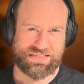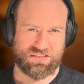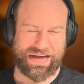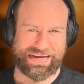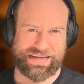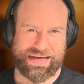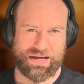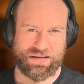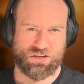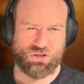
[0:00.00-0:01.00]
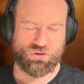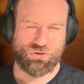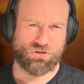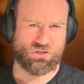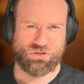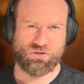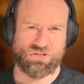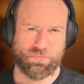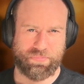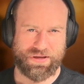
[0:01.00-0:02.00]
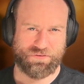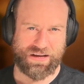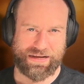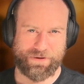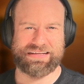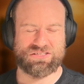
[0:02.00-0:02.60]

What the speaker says: It's like a huge epiphany.